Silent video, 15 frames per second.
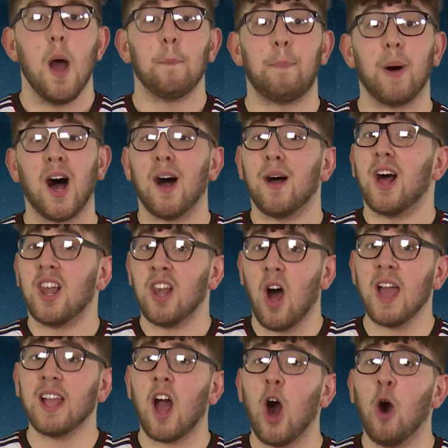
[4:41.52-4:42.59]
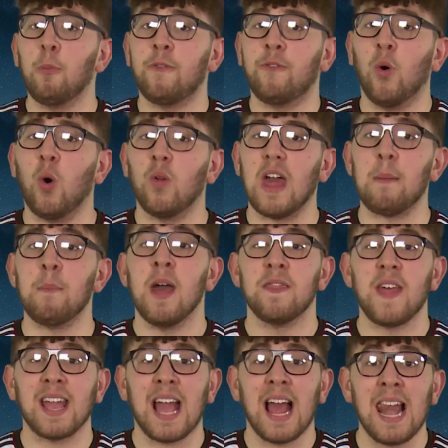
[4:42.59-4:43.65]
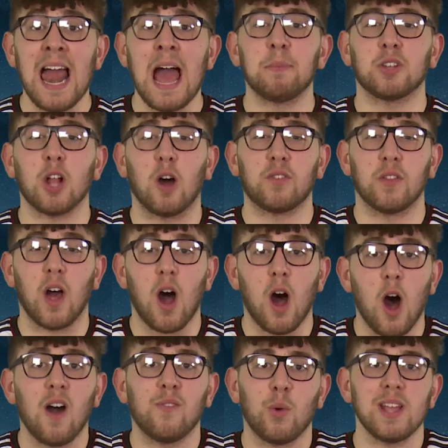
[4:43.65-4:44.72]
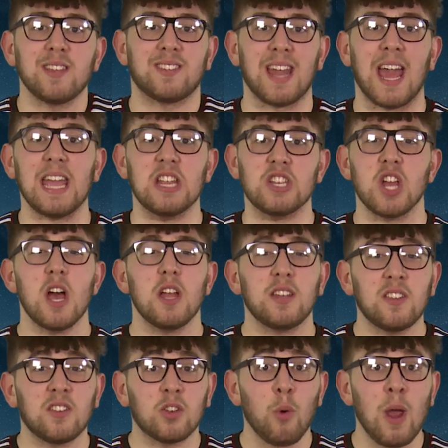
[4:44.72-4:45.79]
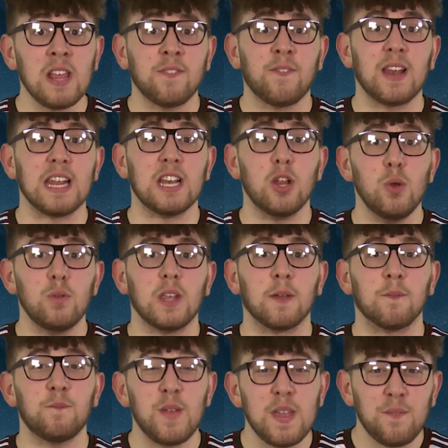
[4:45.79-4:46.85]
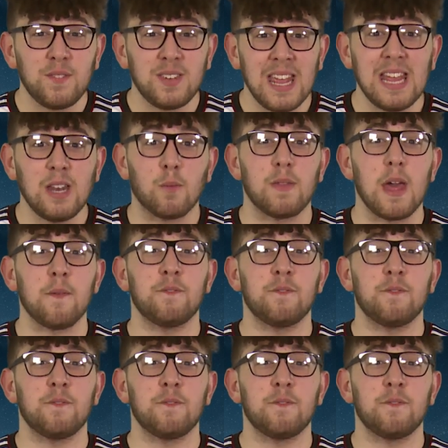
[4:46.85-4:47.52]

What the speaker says: But, like Hull before them, they collapsed after the halfway stage, disgracefully losing 15 of their